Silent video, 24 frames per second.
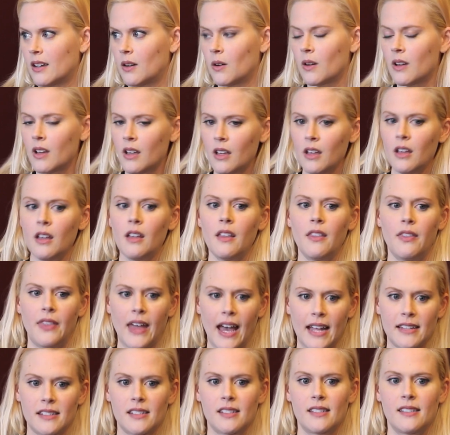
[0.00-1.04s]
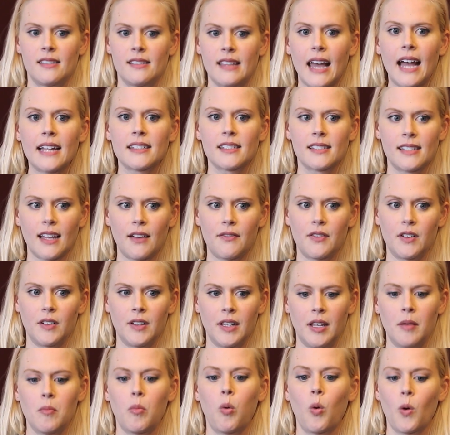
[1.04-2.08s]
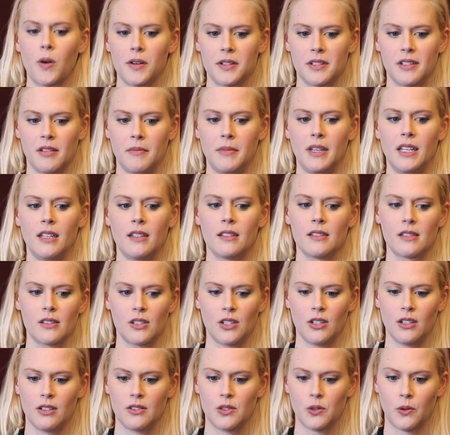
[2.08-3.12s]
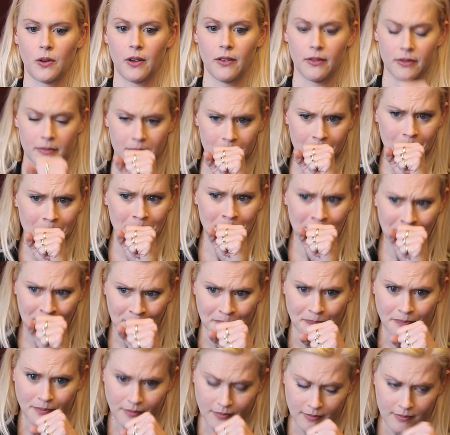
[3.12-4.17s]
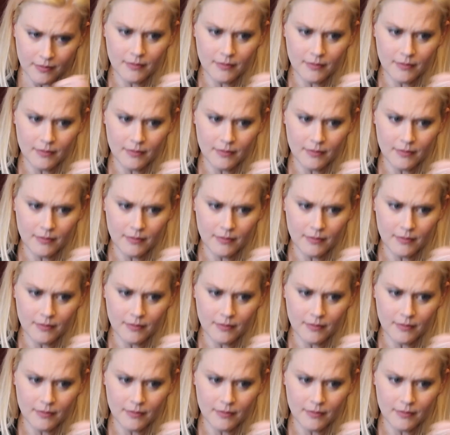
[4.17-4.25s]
So that's definitely important to me, is to sort of